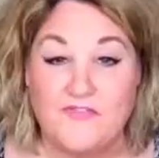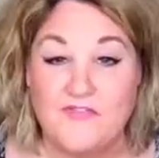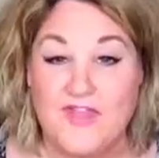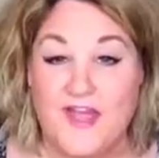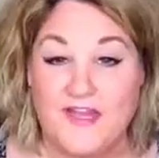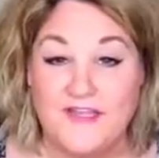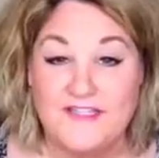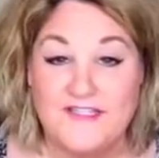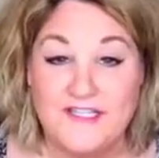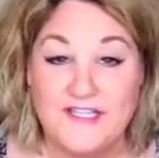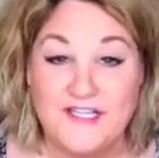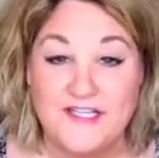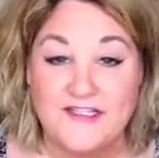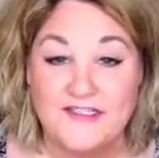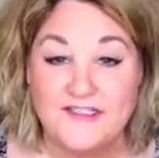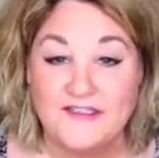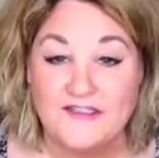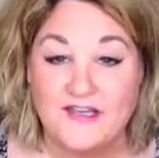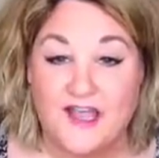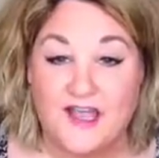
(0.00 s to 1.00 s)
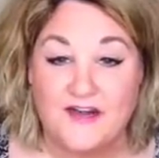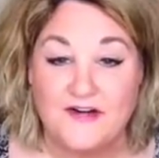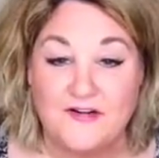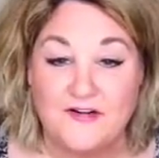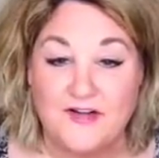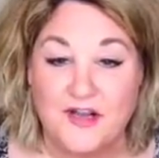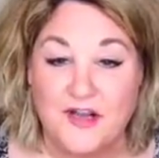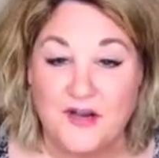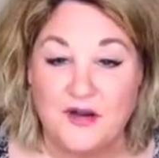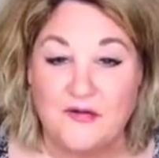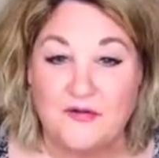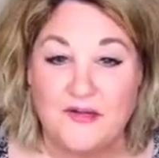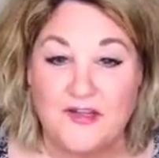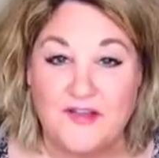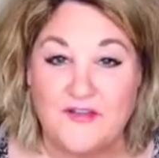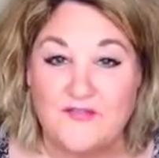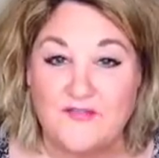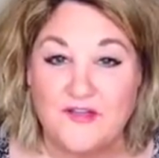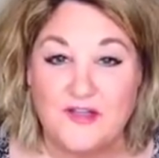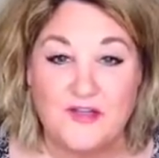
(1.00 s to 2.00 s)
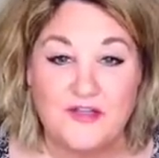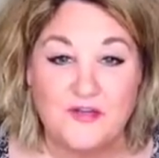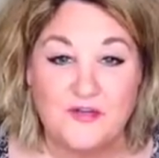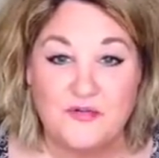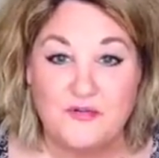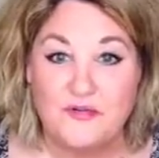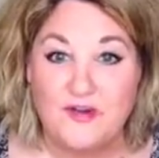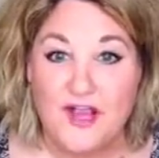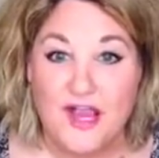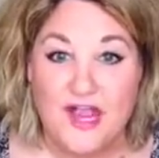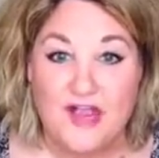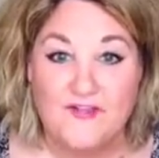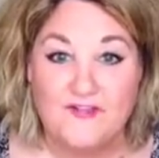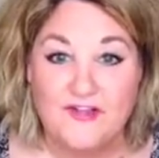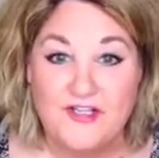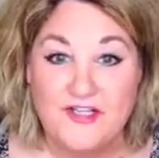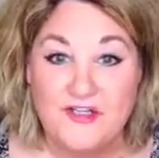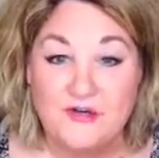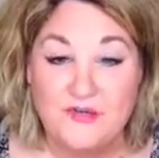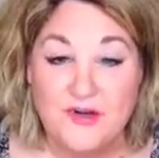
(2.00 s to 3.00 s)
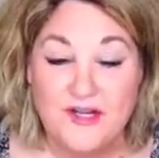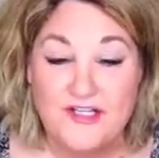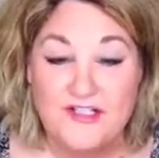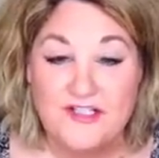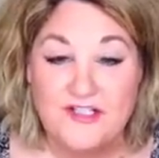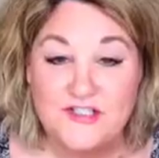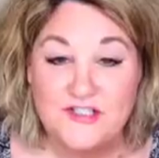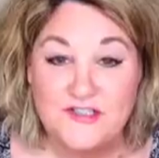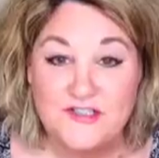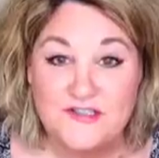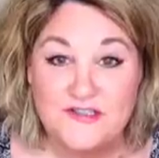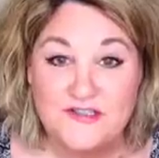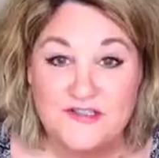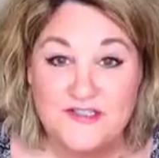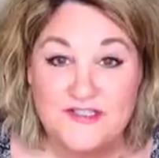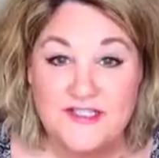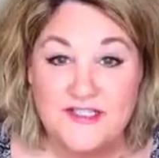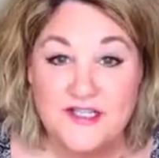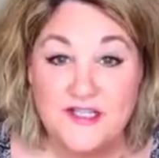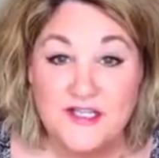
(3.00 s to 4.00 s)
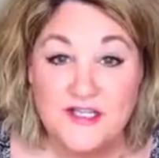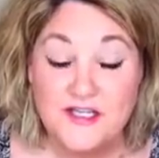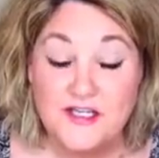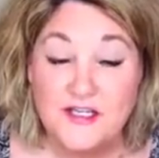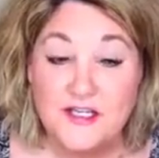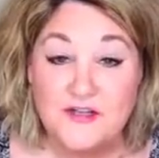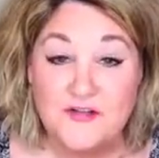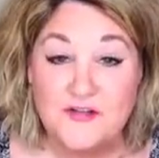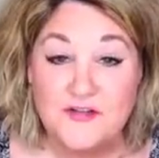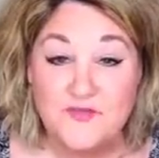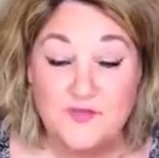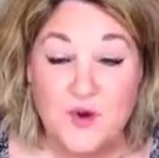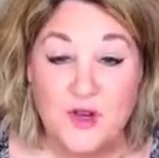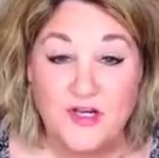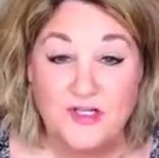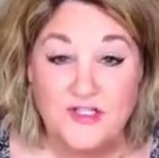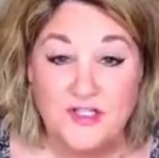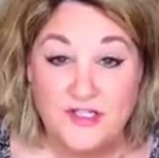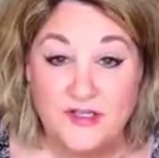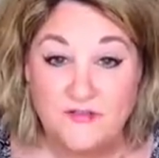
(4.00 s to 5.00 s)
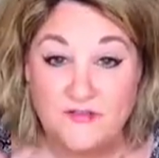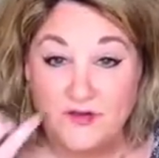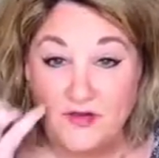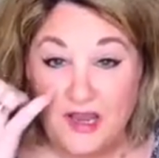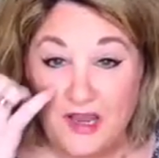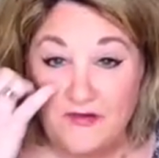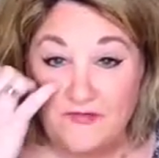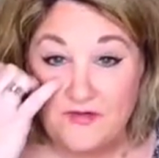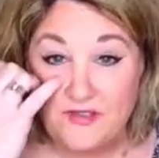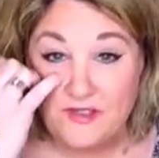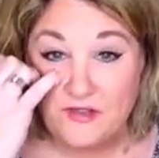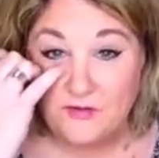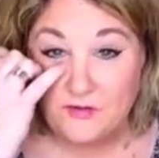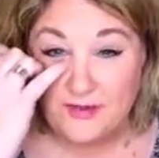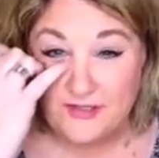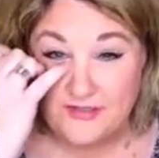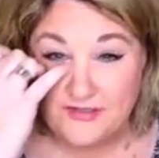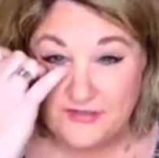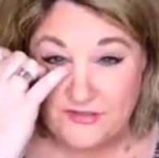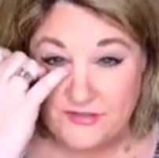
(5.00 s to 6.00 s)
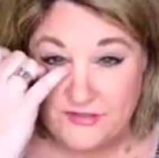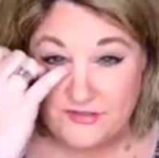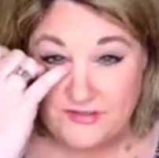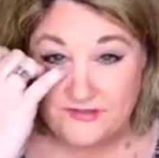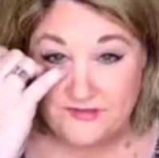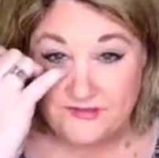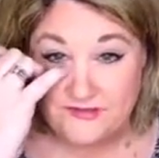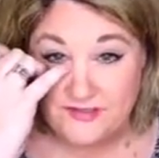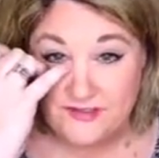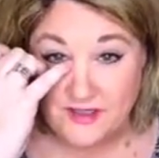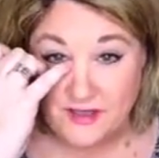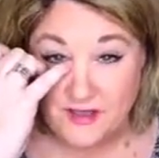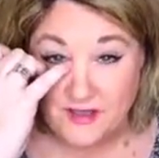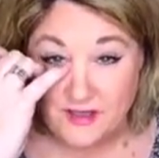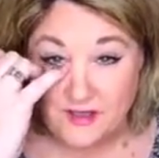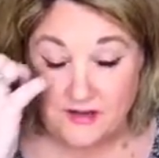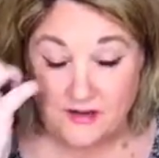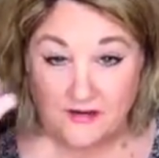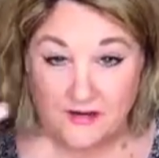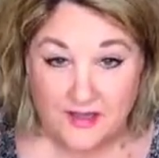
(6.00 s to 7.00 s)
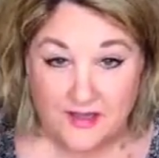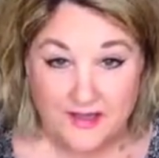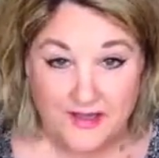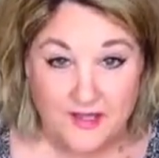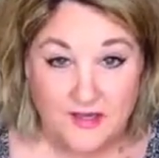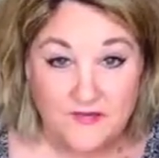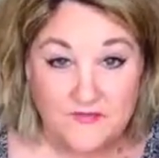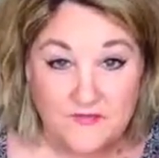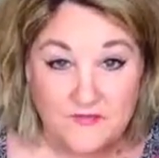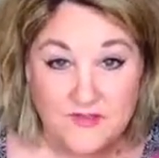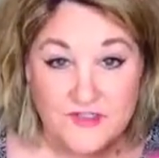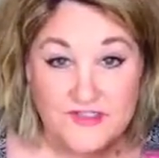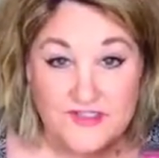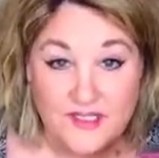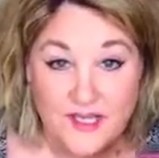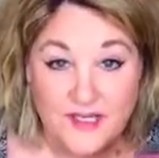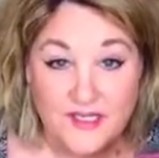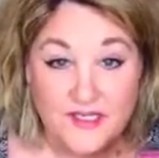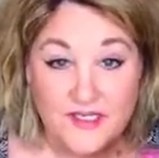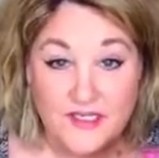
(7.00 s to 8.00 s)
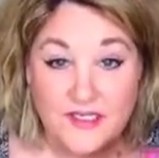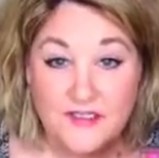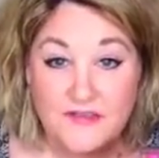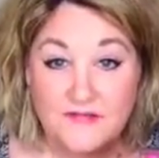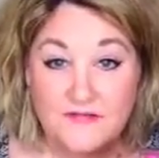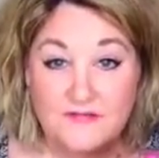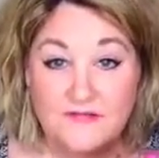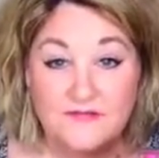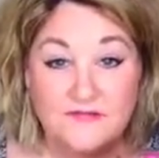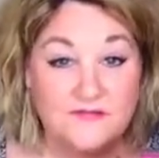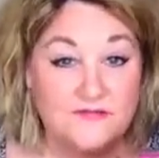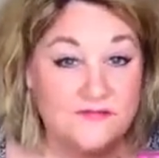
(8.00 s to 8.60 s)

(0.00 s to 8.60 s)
That's it. I don't know if you have any questions. Who's watching? If you have any questions, I'll hang out for a second.